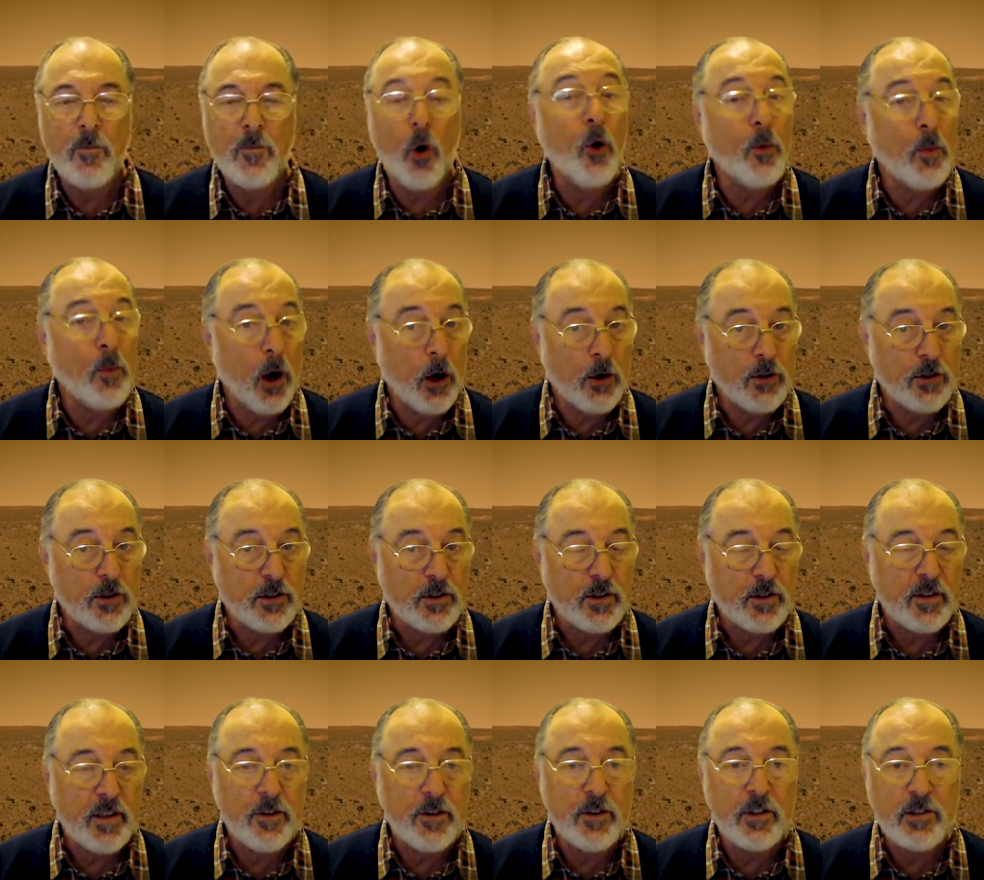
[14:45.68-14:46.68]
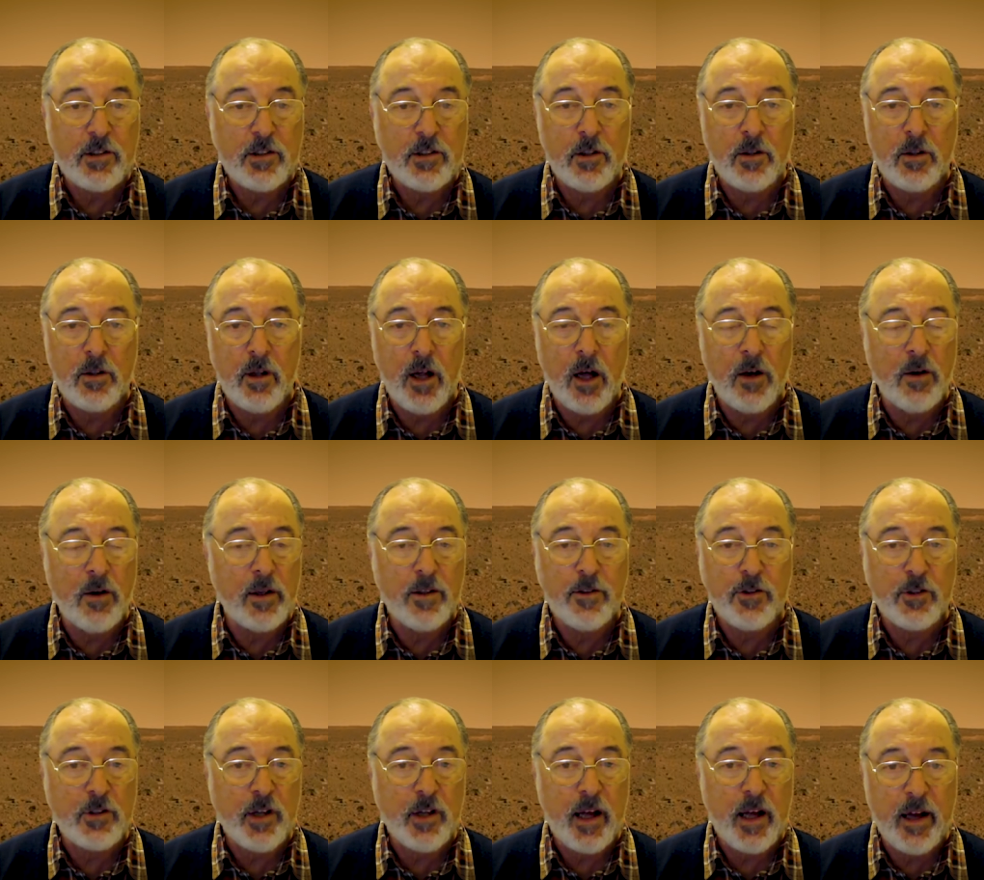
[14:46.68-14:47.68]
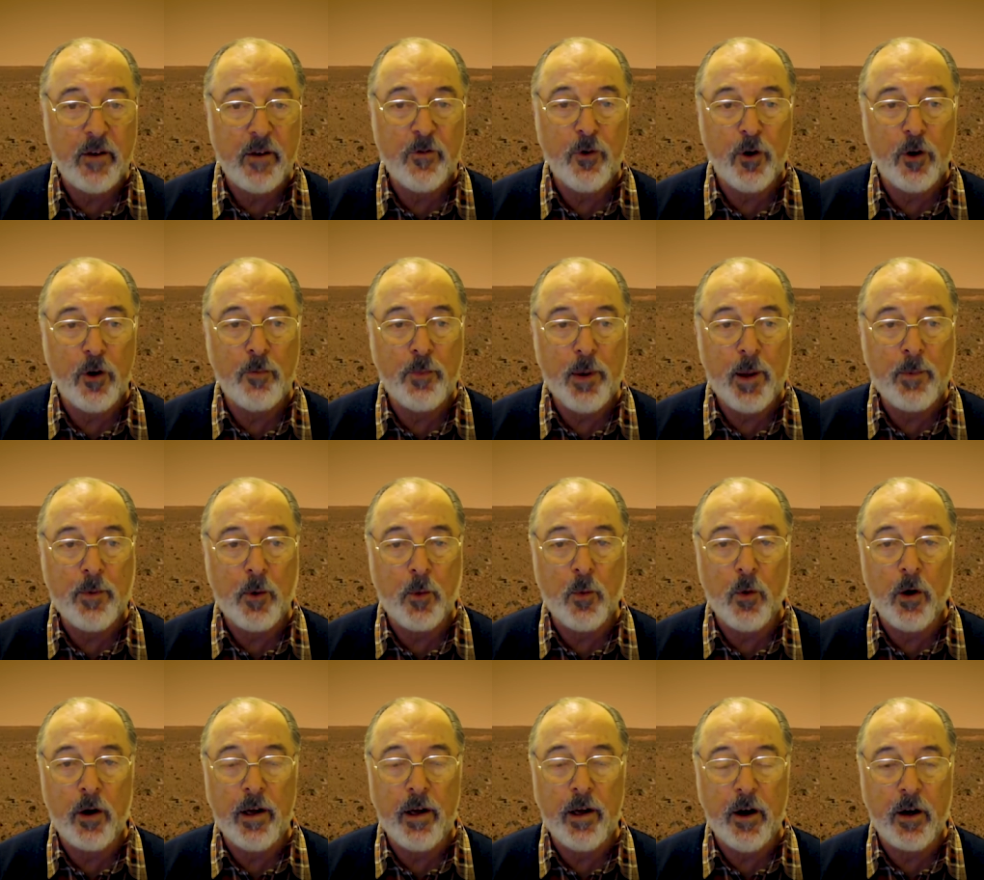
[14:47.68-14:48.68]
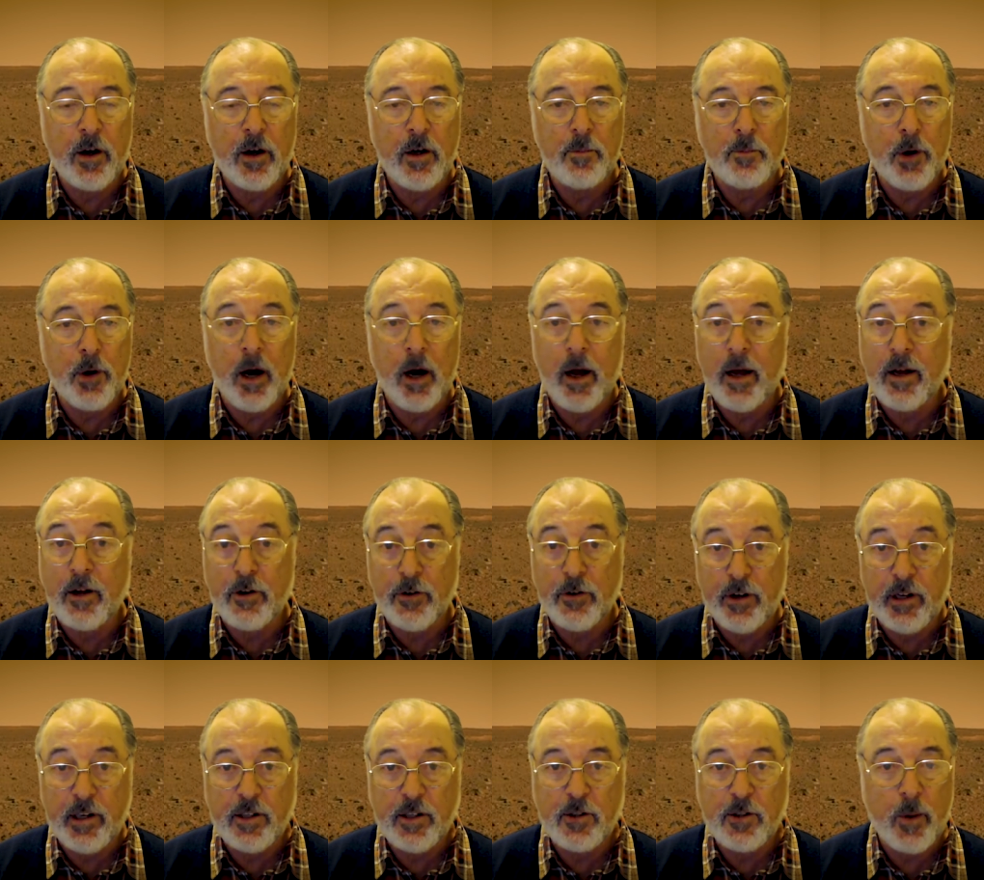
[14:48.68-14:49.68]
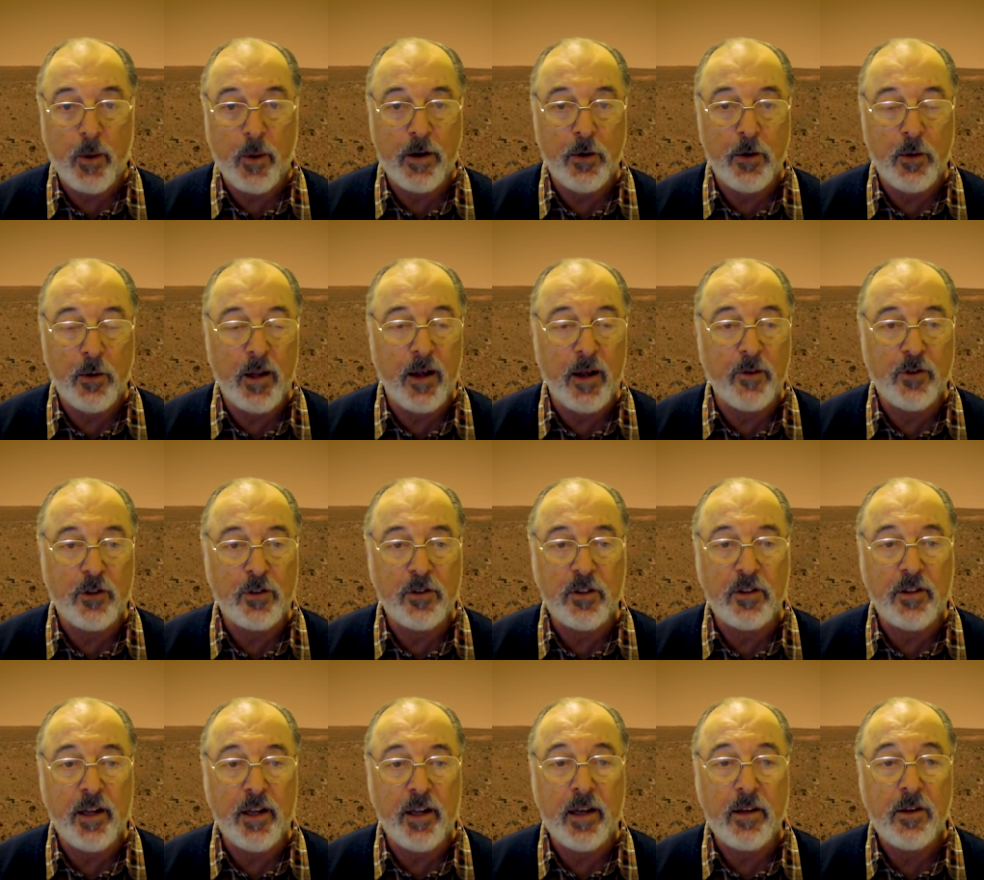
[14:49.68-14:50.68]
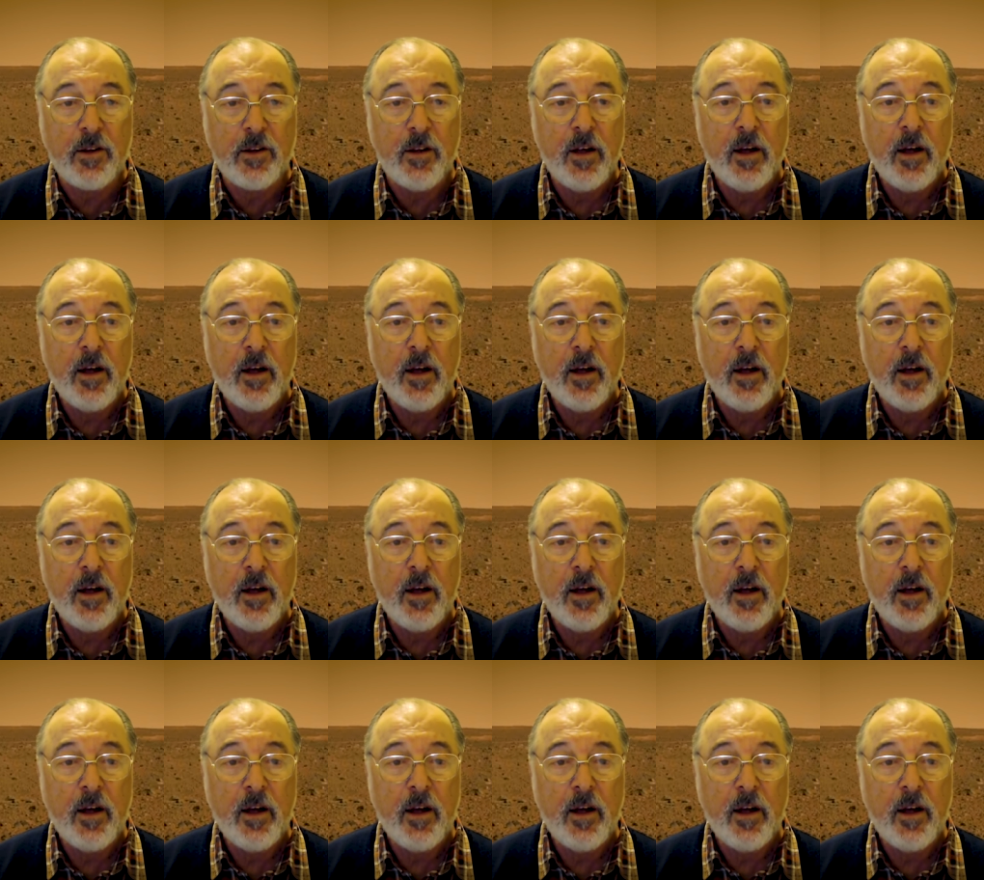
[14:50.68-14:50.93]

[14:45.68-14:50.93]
almost. There are still only just a handful of people working on it. Brian Greene is one who loves it to death.